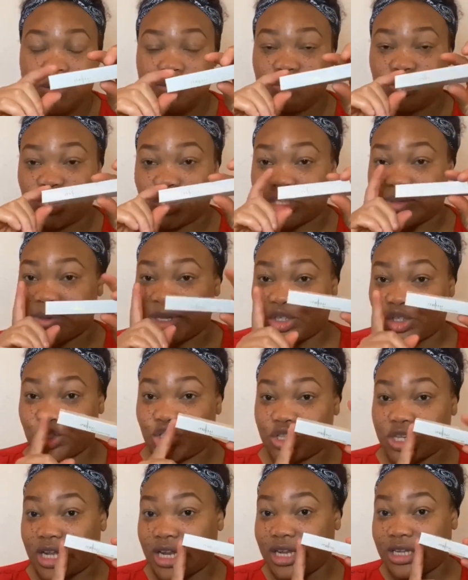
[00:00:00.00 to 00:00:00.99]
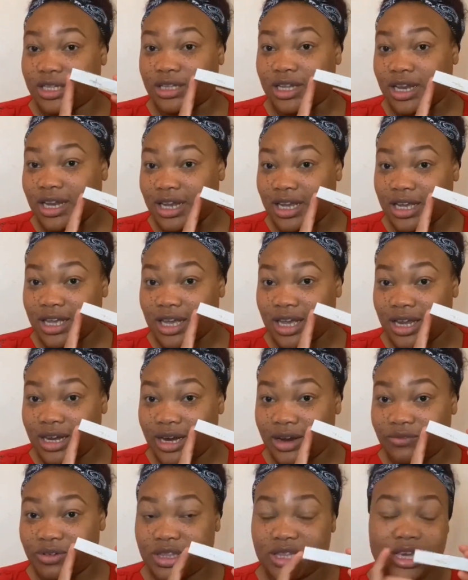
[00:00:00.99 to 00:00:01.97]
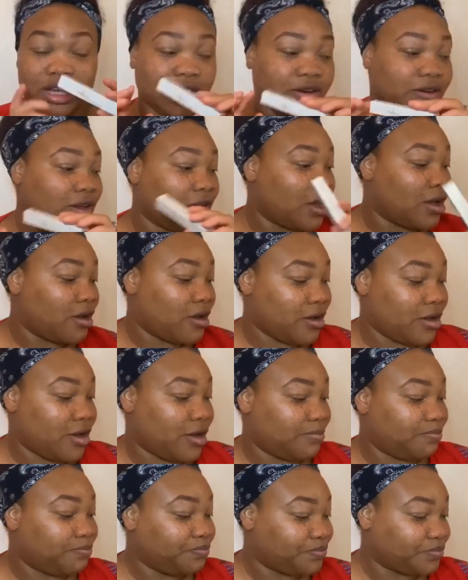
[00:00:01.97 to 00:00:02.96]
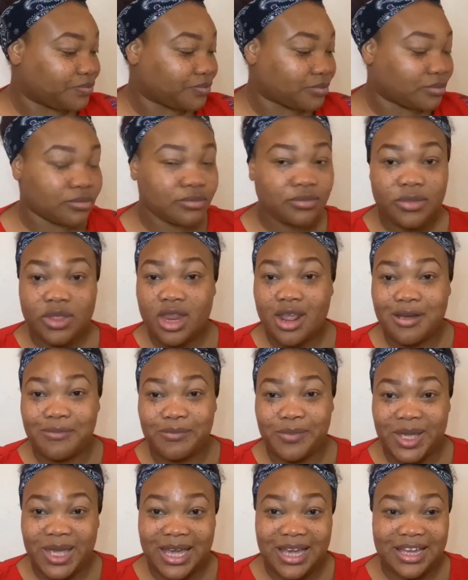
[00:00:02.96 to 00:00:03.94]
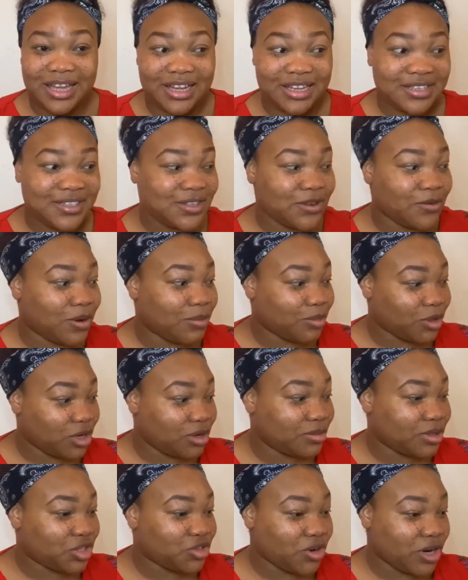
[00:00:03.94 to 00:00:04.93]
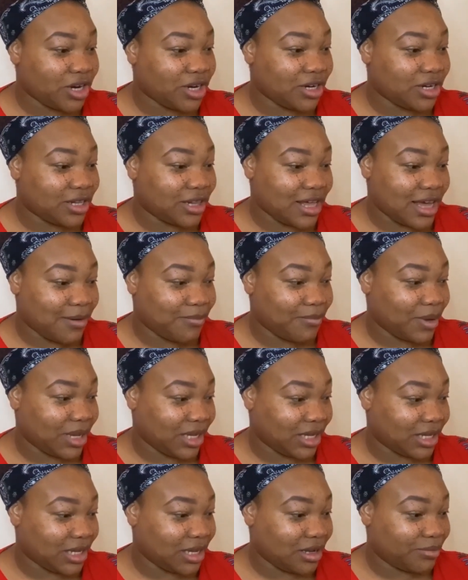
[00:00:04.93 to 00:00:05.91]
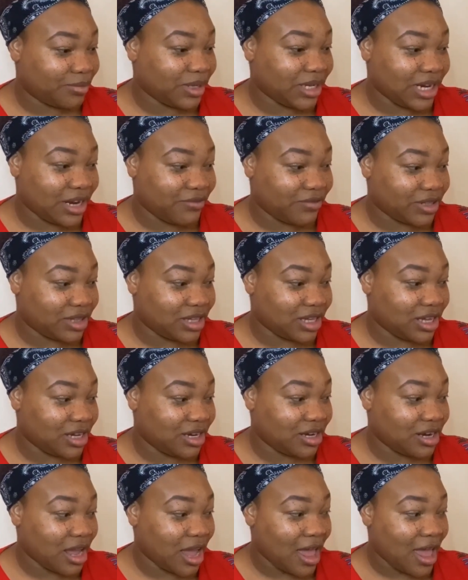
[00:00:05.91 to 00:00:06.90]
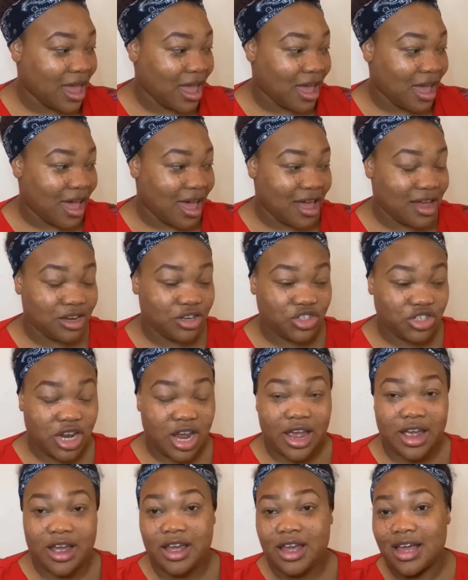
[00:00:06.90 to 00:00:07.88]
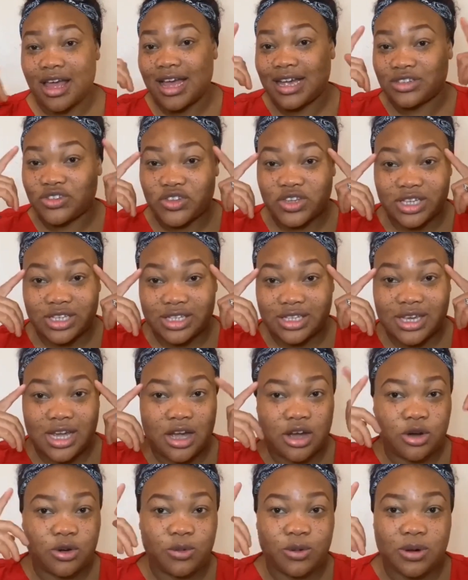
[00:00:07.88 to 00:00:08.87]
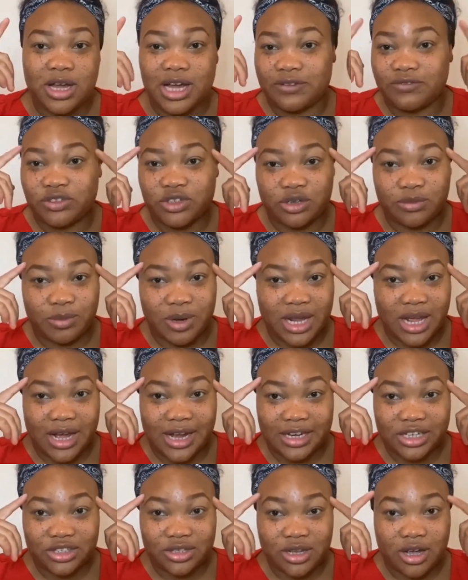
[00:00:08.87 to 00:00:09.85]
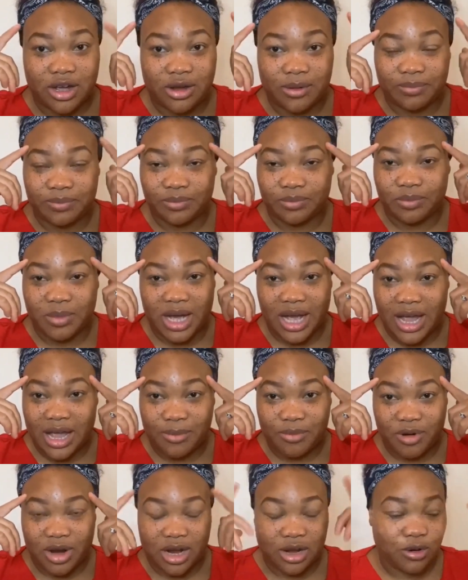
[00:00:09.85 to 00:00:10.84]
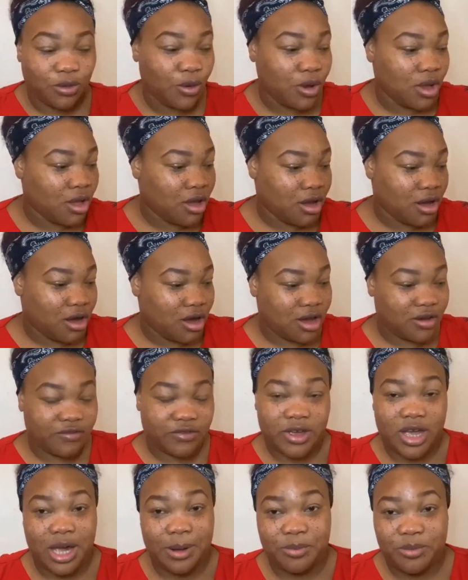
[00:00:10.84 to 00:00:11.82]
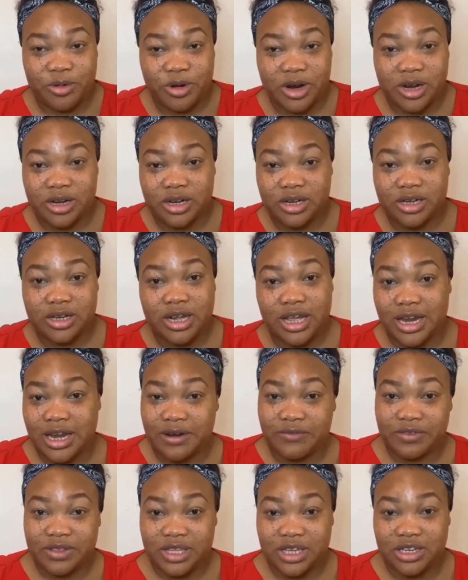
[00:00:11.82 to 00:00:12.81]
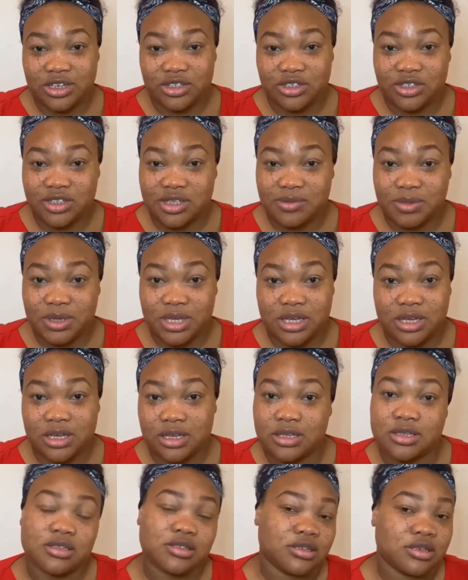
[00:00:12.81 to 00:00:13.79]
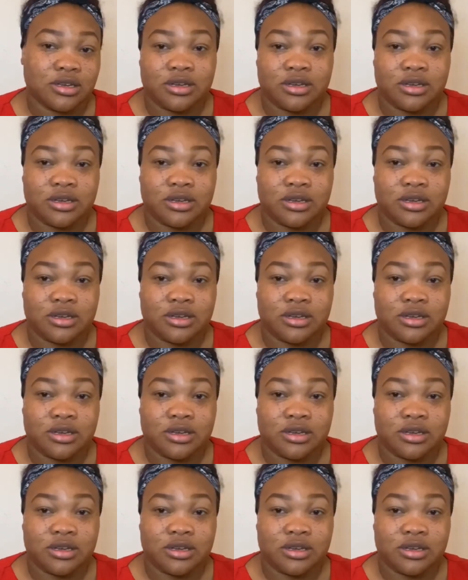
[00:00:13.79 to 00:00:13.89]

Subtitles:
Just make sure to click the link and everything. But yeah guys, so I'm gonna be trying that makeup and everything. And yeah, as you can tell, I've done my eyebrow off camera and everything, just because